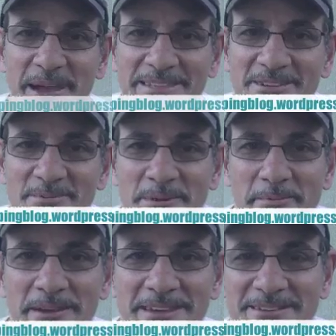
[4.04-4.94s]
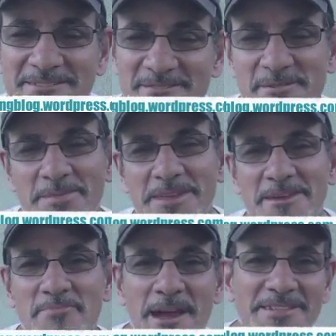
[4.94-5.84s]
Practical Prepper here from
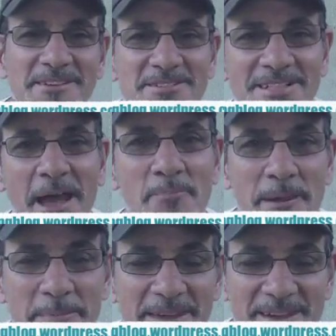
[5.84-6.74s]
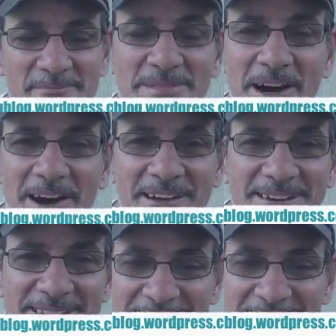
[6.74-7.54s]
the Practical Prepping blog.